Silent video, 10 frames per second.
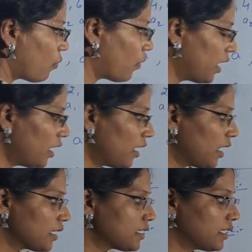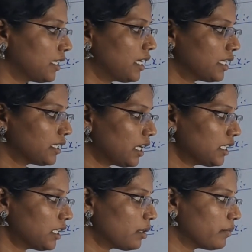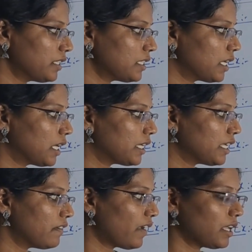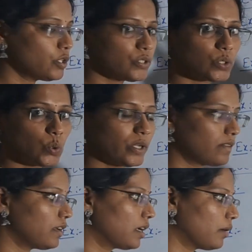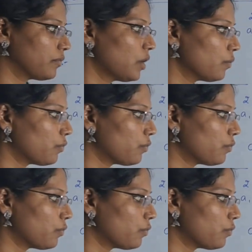1 less. Third term is D values 2 it will come.